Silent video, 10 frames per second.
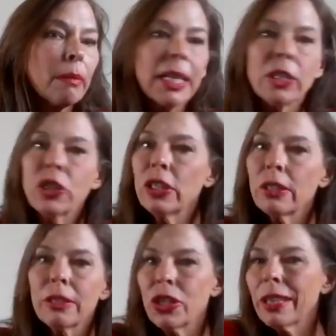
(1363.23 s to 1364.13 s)

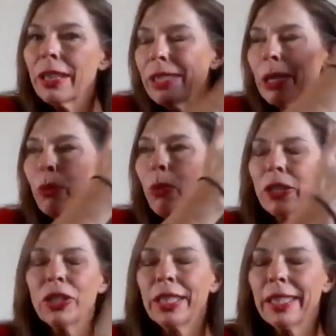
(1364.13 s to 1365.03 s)
because she lives in
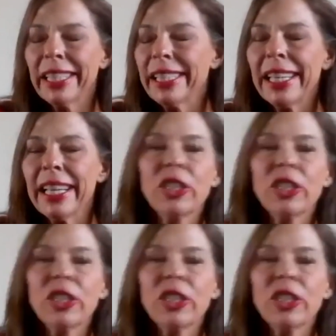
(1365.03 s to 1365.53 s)
Washington, D.C.